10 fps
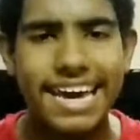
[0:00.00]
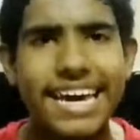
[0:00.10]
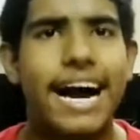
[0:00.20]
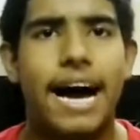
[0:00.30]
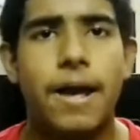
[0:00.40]

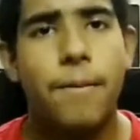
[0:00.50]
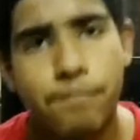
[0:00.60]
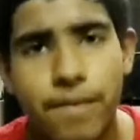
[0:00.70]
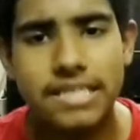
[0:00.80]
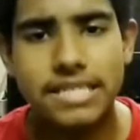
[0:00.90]
AI
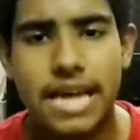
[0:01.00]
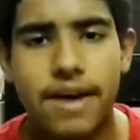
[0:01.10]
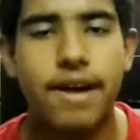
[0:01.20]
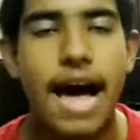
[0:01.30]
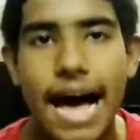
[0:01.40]
must
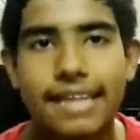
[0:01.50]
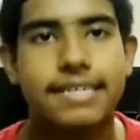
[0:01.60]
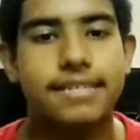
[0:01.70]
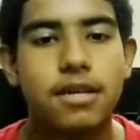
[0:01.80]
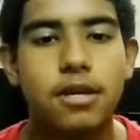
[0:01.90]
have
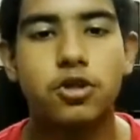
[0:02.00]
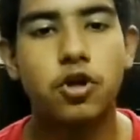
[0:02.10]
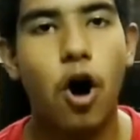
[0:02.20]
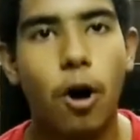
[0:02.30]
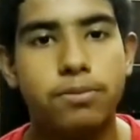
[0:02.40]
access
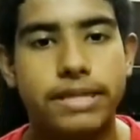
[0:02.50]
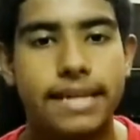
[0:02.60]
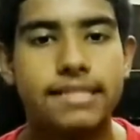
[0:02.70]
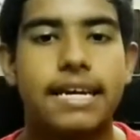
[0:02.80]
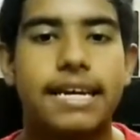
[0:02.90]
to
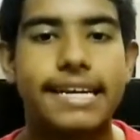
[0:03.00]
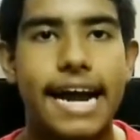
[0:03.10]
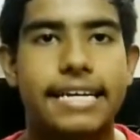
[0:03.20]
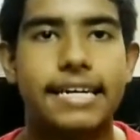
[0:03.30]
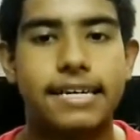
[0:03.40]
objects,
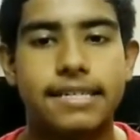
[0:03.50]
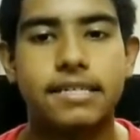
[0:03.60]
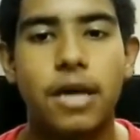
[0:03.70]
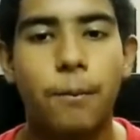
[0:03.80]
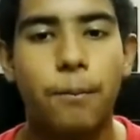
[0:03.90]
categories,